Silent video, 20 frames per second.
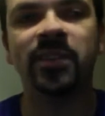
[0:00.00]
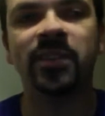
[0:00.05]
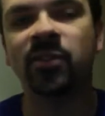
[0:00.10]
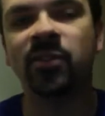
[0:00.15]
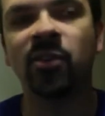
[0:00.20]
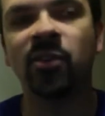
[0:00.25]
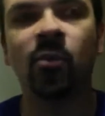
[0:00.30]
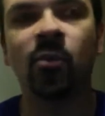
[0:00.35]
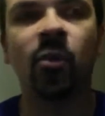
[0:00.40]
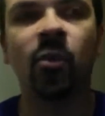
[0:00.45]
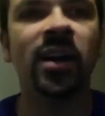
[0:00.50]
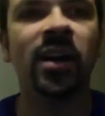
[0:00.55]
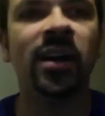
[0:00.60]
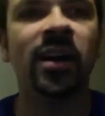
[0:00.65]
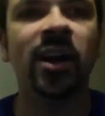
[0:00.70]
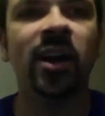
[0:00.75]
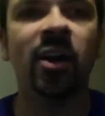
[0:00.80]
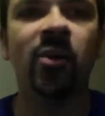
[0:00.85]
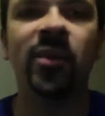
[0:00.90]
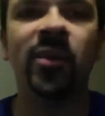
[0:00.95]
scored 1
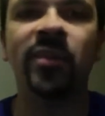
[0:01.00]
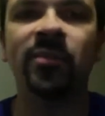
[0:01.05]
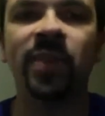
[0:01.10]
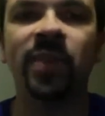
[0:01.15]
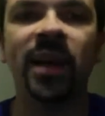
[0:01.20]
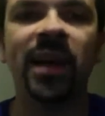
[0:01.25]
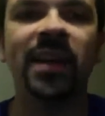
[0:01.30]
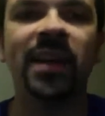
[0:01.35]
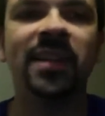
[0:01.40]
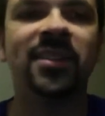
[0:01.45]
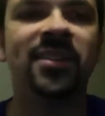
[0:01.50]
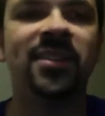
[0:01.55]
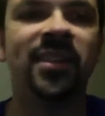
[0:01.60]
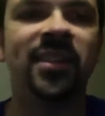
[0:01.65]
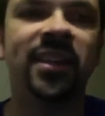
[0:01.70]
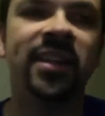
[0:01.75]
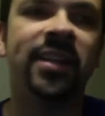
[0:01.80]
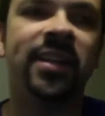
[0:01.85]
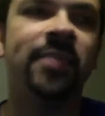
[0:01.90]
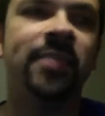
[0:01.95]
goal, we've barely
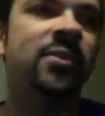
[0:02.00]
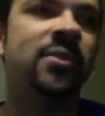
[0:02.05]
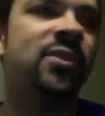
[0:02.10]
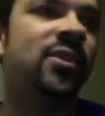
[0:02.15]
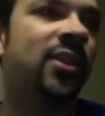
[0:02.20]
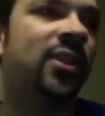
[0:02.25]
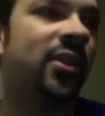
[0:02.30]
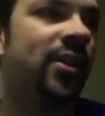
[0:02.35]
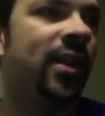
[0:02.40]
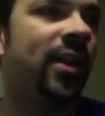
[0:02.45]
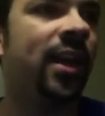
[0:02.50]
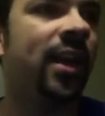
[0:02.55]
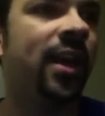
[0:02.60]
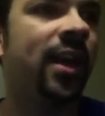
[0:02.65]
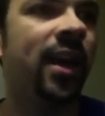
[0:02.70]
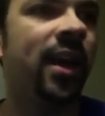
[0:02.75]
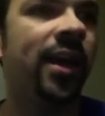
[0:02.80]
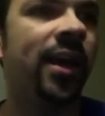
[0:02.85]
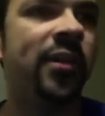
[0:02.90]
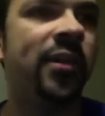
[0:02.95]
seen him. So
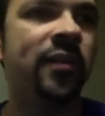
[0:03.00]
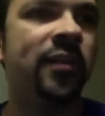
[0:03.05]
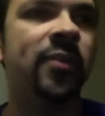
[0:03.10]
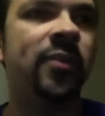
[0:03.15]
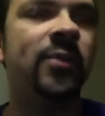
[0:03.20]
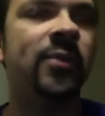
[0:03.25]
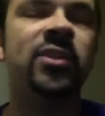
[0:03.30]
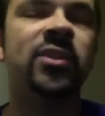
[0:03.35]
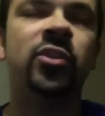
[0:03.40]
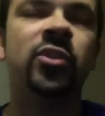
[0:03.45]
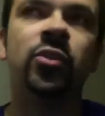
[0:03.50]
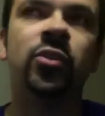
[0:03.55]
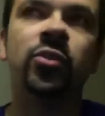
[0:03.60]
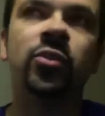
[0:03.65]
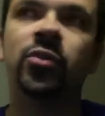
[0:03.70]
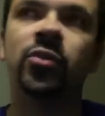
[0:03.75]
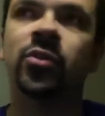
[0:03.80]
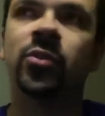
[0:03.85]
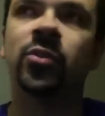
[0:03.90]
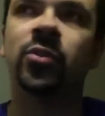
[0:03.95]
I don't think we're too
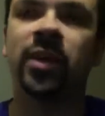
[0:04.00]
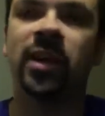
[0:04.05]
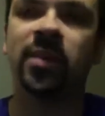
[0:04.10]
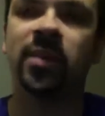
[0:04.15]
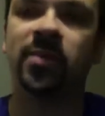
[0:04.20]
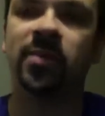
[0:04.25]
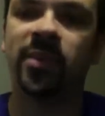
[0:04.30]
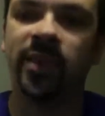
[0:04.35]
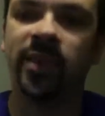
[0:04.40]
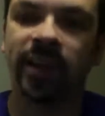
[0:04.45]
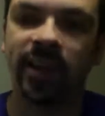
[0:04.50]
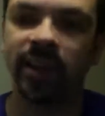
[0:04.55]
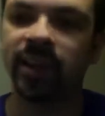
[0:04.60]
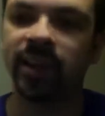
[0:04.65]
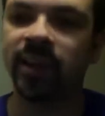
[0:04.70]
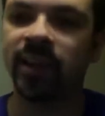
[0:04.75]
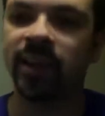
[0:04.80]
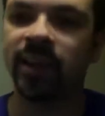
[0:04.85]
short up there.